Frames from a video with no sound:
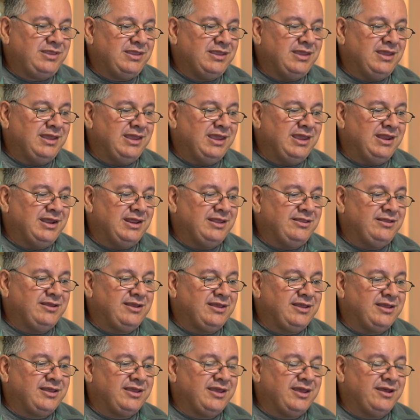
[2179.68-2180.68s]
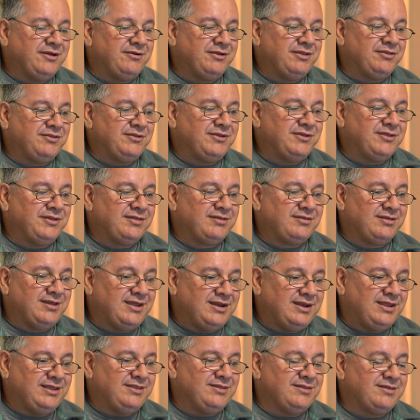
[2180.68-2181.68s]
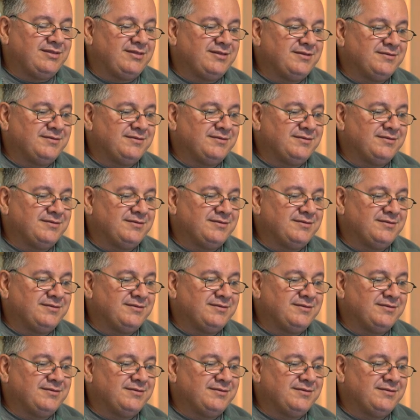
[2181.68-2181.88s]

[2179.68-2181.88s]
and then you can go into the settings.